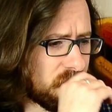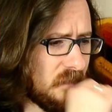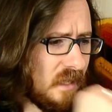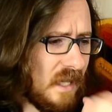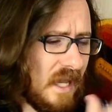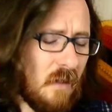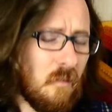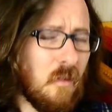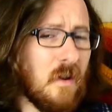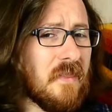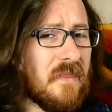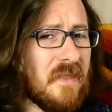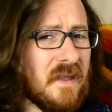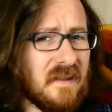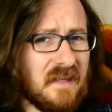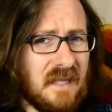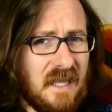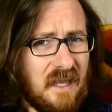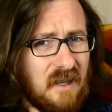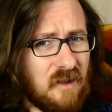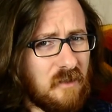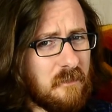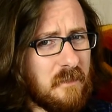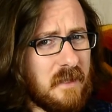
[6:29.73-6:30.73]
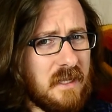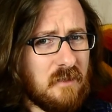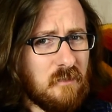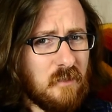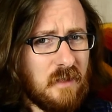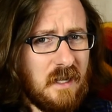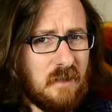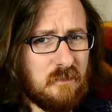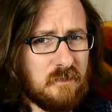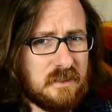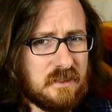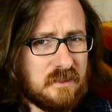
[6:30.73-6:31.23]
And one thing that helped me when
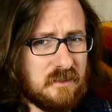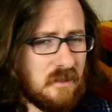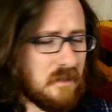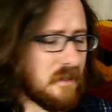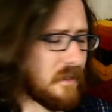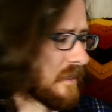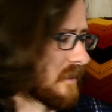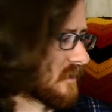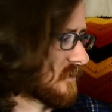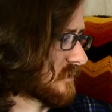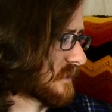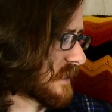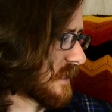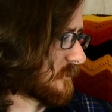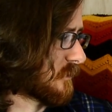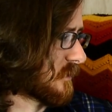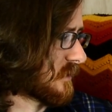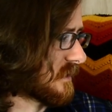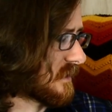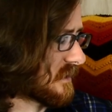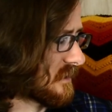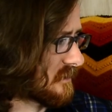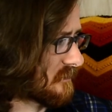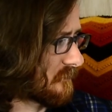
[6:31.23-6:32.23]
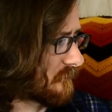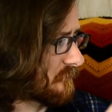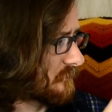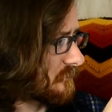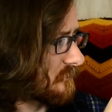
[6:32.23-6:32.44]
I was starting out in Japanese